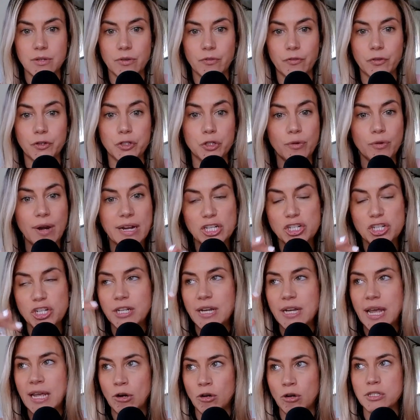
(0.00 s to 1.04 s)
for direction
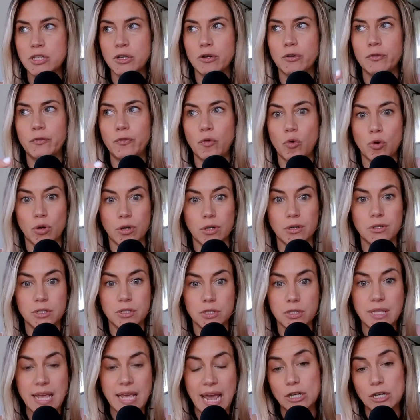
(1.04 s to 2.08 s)
and also for
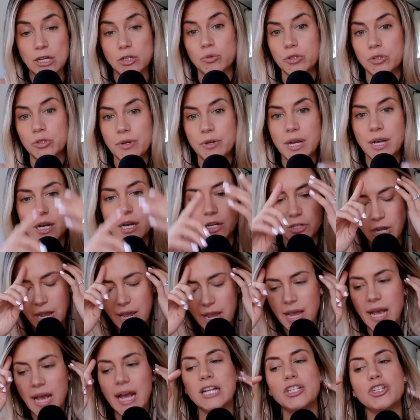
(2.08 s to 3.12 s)
the actual triage.
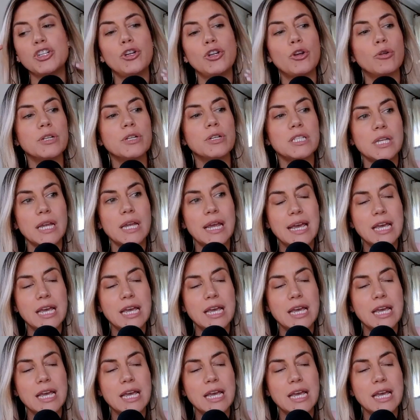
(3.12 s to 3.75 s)
And she noticed